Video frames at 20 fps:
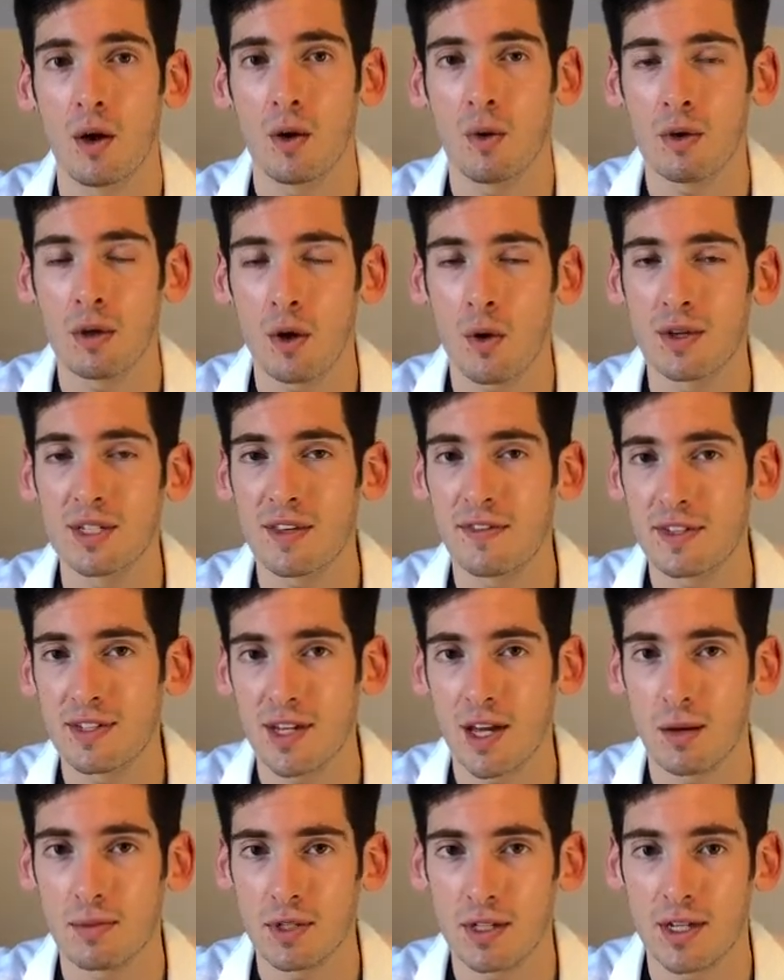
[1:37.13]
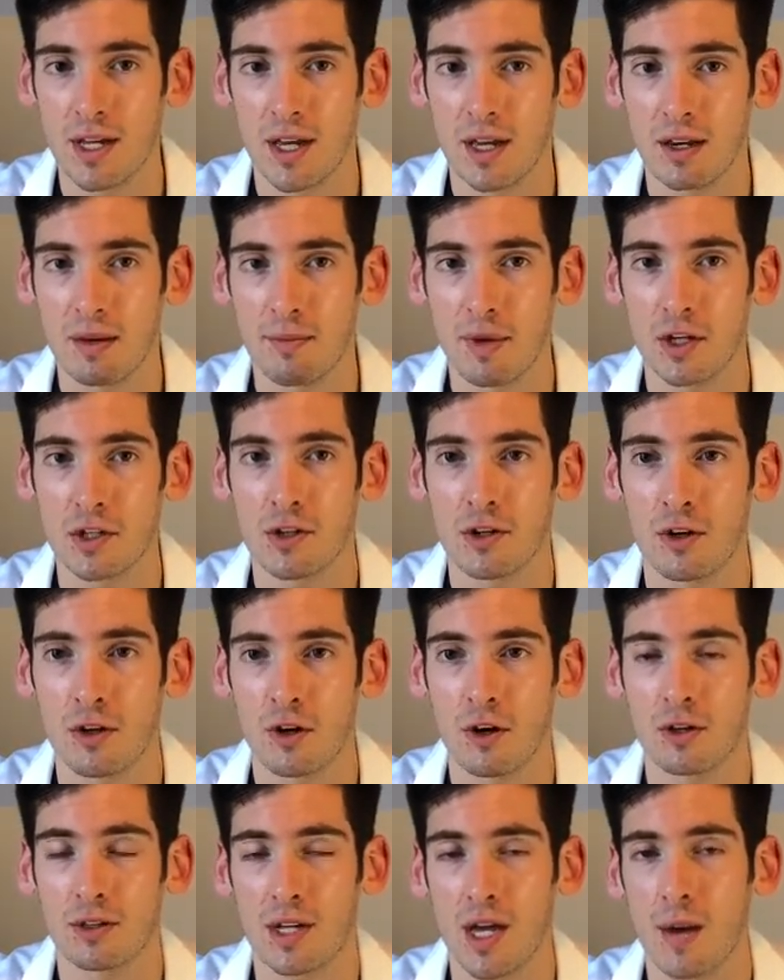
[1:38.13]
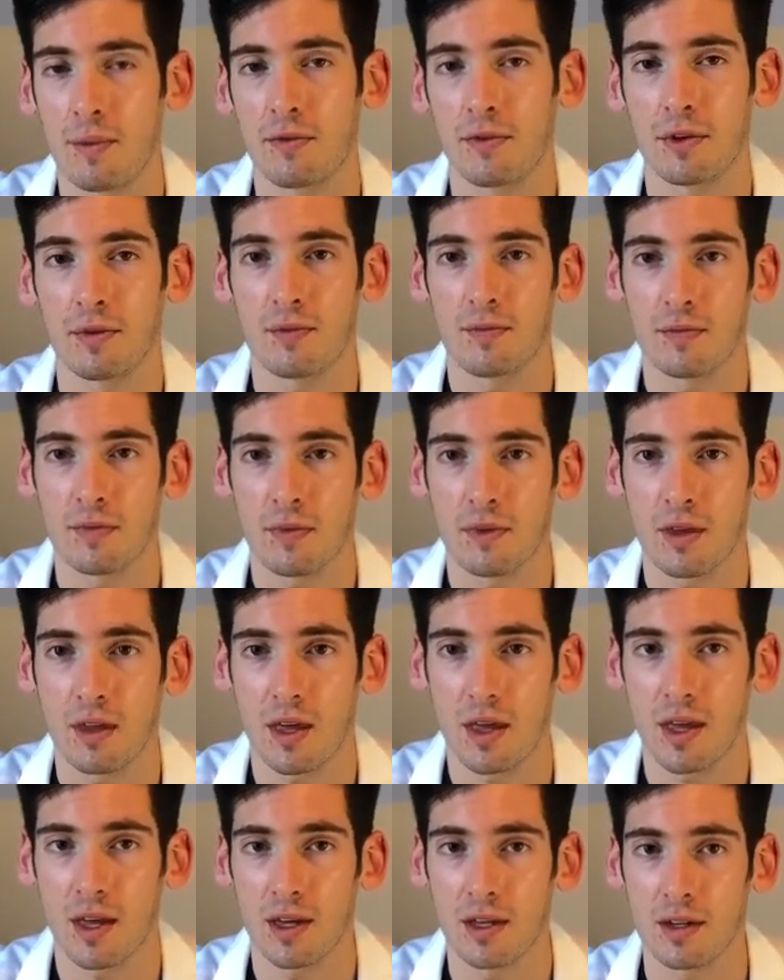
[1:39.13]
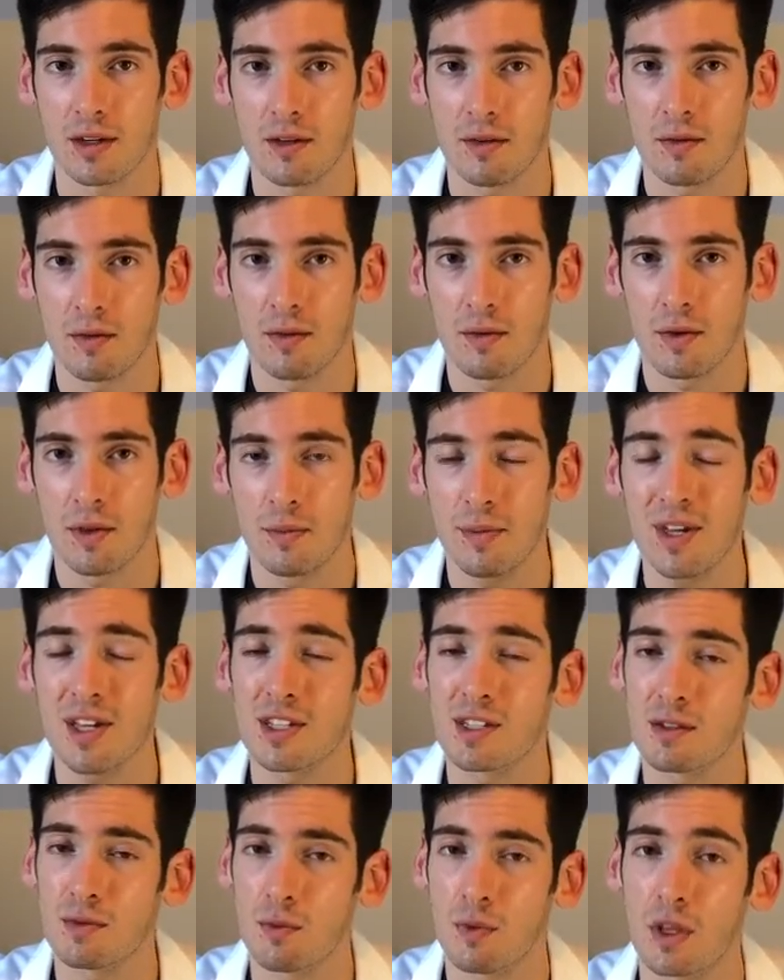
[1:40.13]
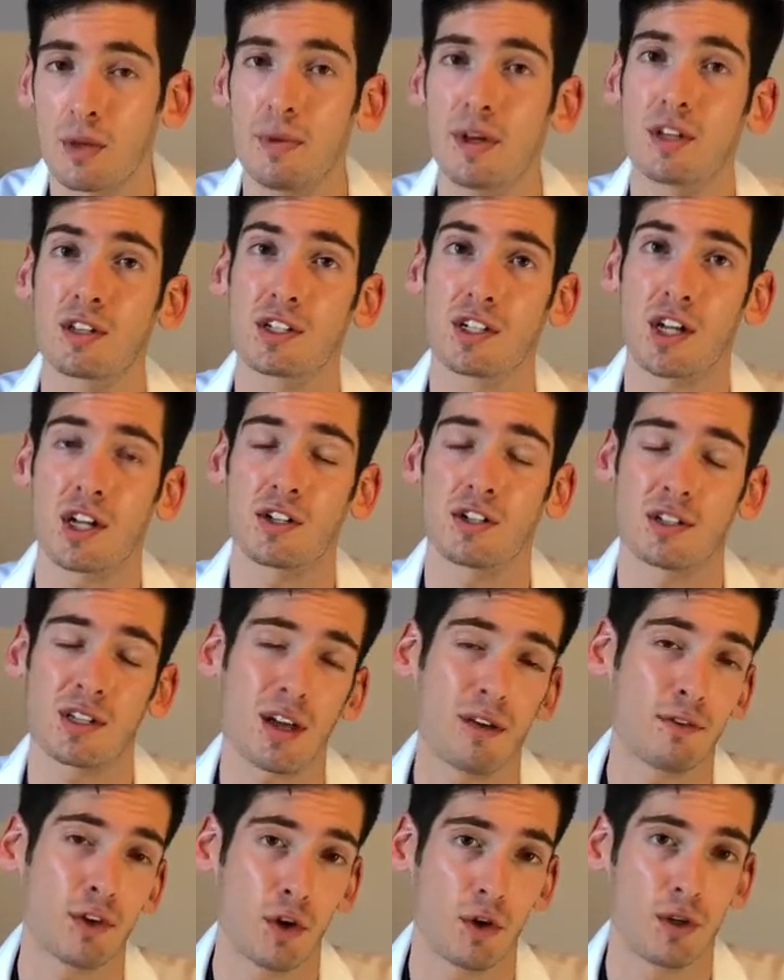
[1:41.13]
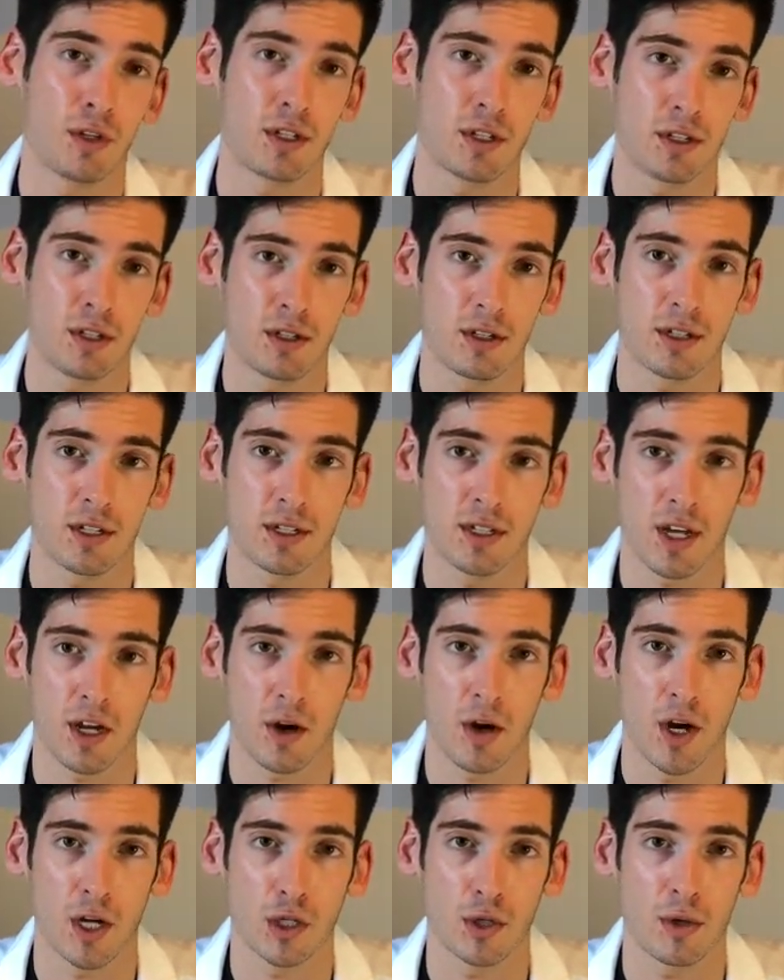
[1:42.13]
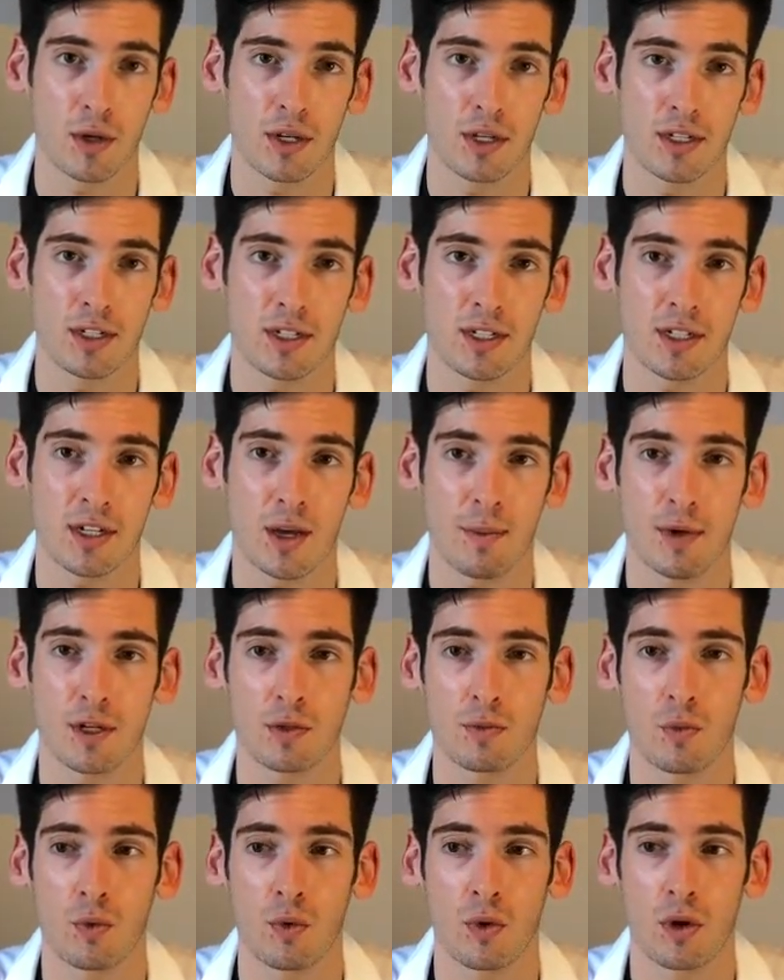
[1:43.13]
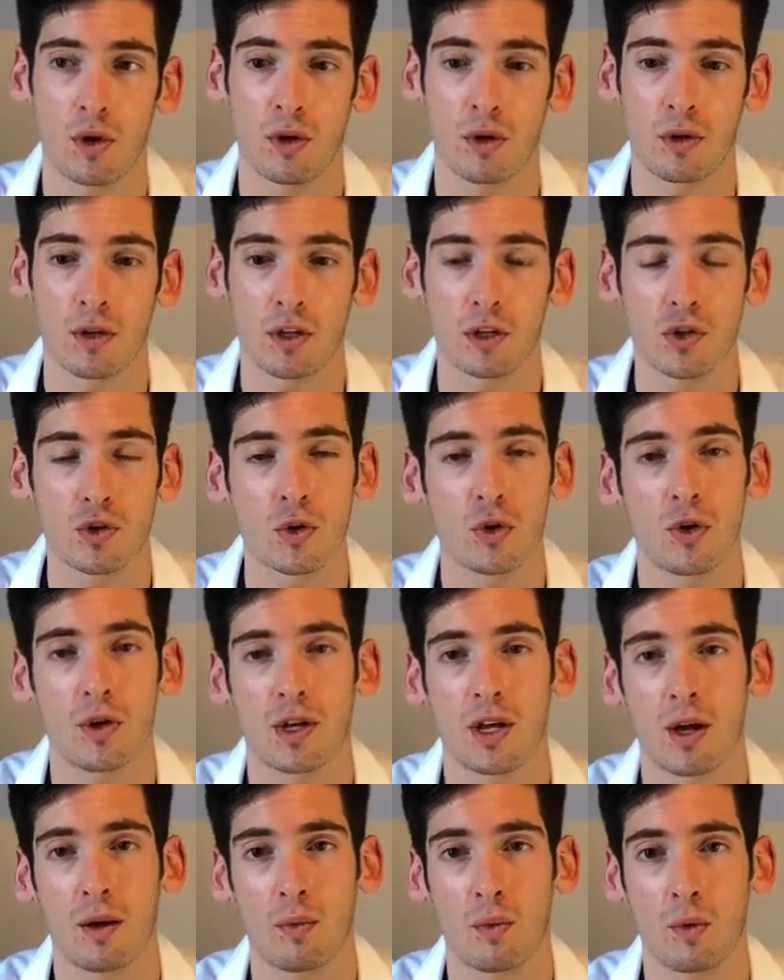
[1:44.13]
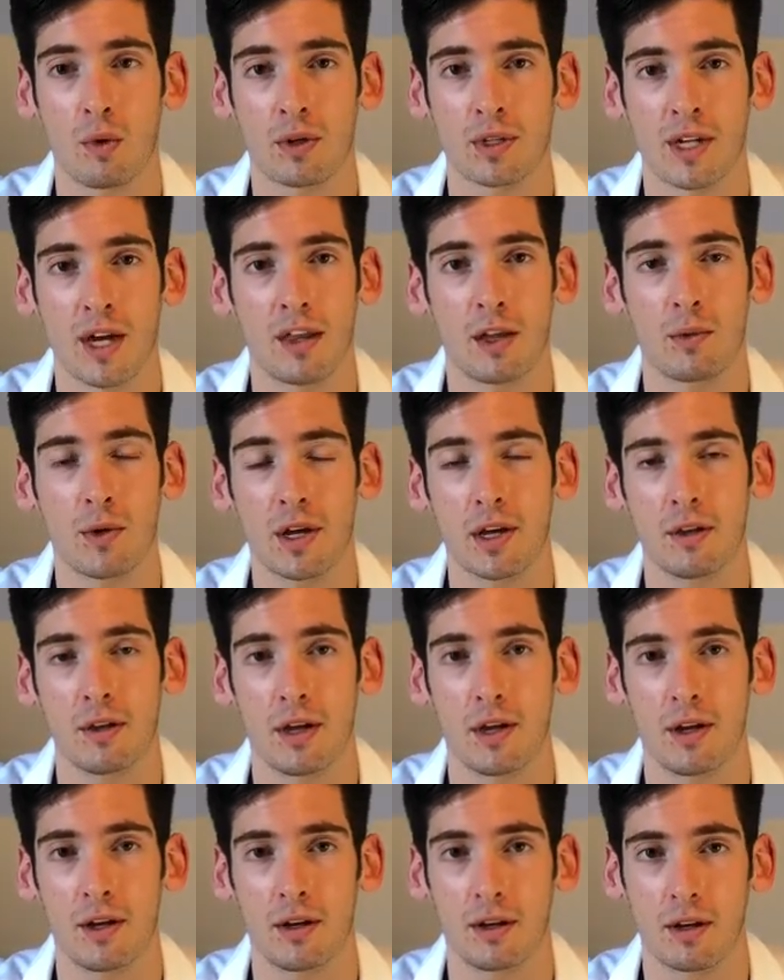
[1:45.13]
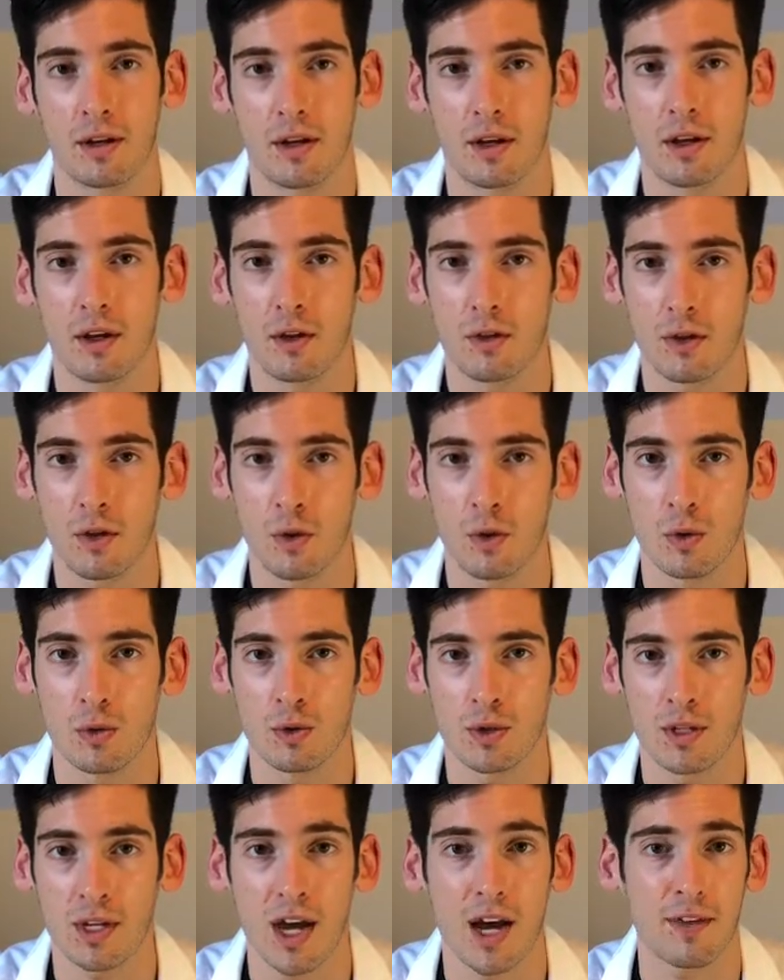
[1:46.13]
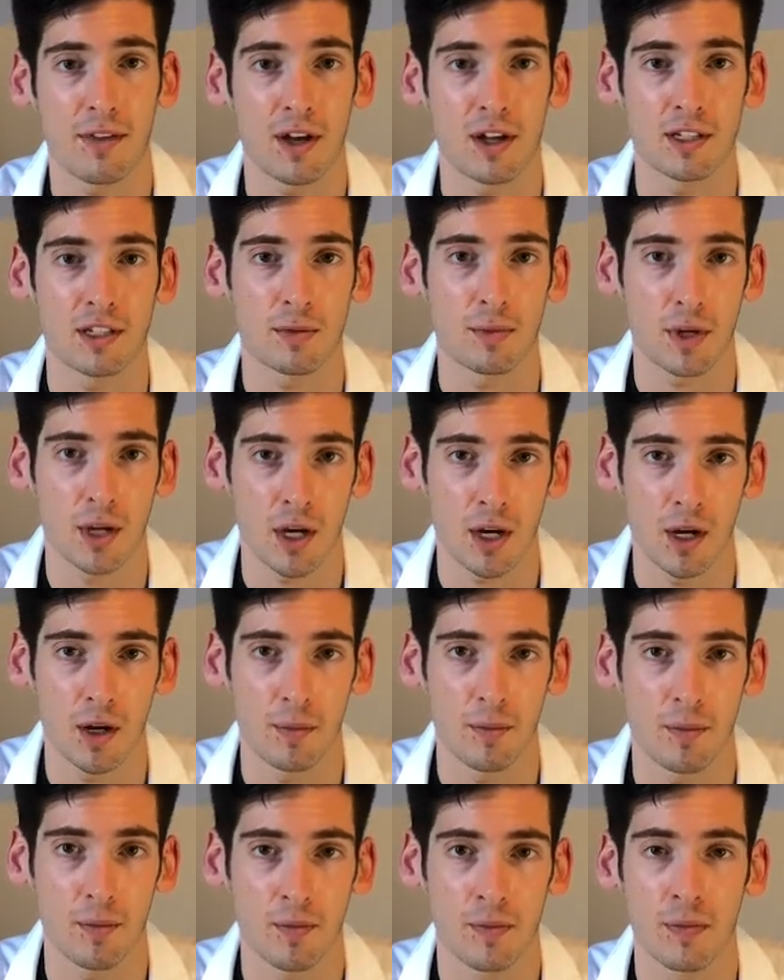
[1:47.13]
you always have to stay up to date and make sure you're on top of it. And one of the biggest changes I've noticed since I graduated is just how much more control and how more tightly regulated those guidelines have become.